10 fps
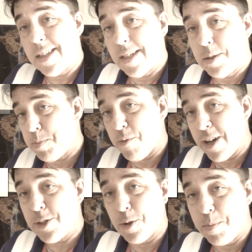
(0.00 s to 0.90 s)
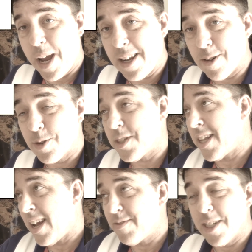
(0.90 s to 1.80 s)
these professional painters that
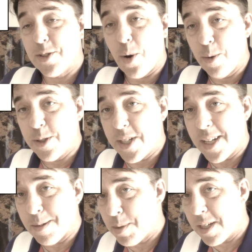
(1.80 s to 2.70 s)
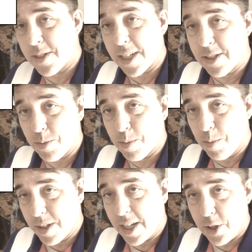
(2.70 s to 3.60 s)
have this whole setup because that's
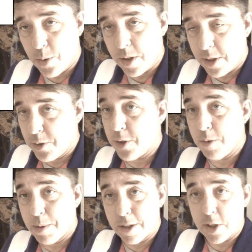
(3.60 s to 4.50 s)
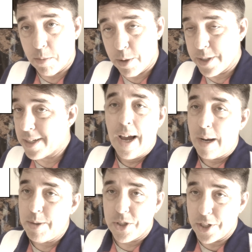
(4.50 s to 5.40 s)
what they do on YouTube because they're brilliant, I'm
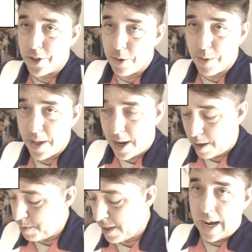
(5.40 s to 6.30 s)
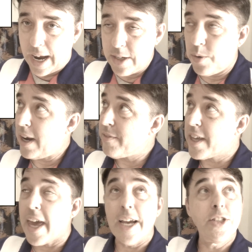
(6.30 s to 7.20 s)
just a dude with a hobby. I don't have a
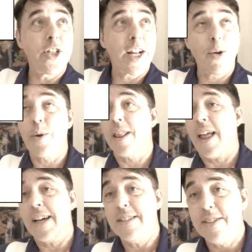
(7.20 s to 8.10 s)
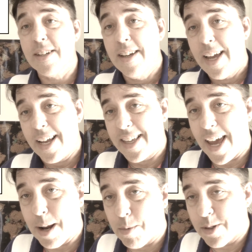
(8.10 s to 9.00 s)
cage in here with lights and
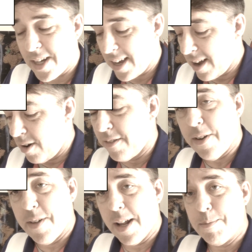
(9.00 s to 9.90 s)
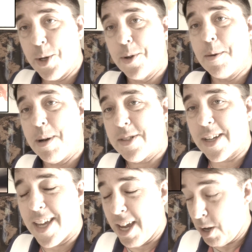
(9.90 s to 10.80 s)
cameras hanging off of it. I'm doing the best I
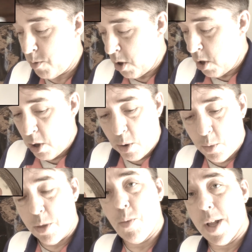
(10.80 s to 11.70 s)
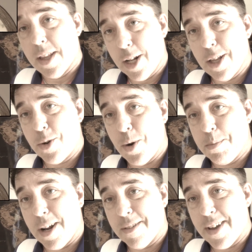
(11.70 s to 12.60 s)
can with what little
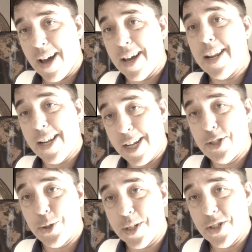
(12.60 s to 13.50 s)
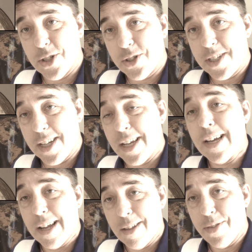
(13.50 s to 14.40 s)
equipment I've got, and as you can just see,
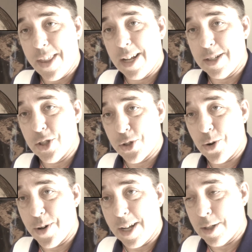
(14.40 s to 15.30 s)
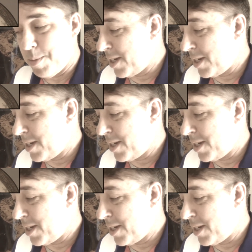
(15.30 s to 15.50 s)
that just turned out to be a